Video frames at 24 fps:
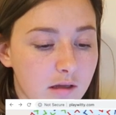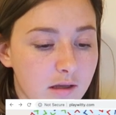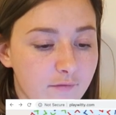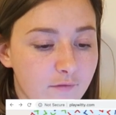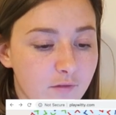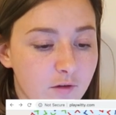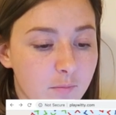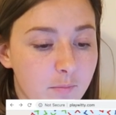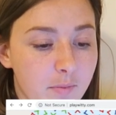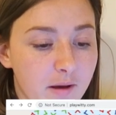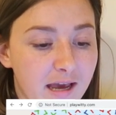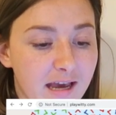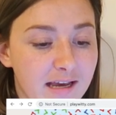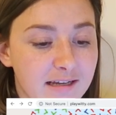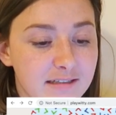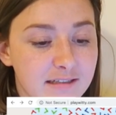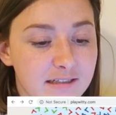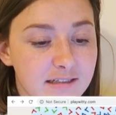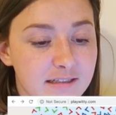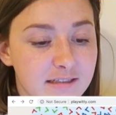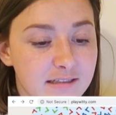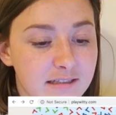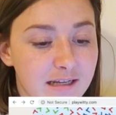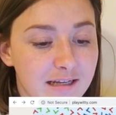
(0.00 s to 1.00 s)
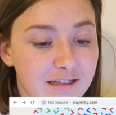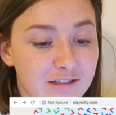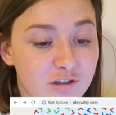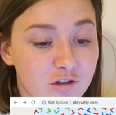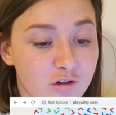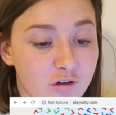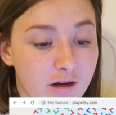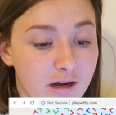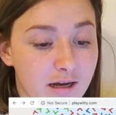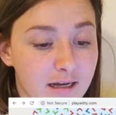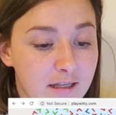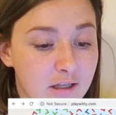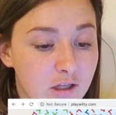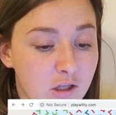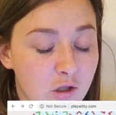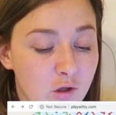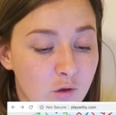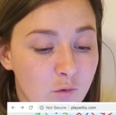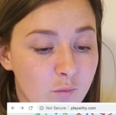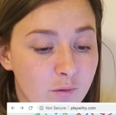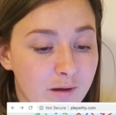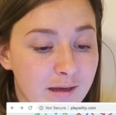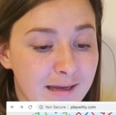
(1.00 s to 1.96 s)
If you pass this test, your IQ